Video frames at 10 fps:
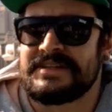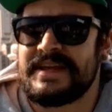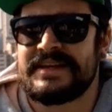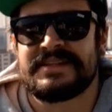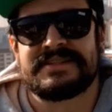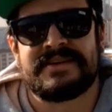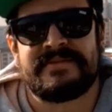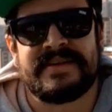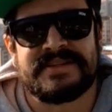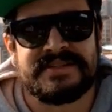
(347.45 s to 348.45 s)
take
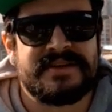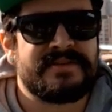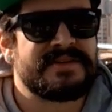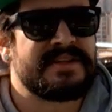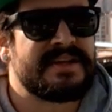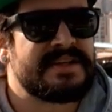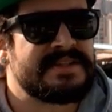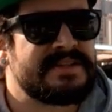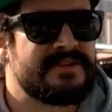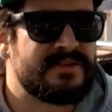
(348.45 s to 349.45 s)
itself as seriously as
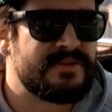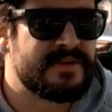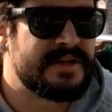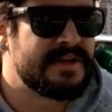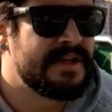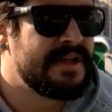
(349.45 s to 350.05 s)
it could.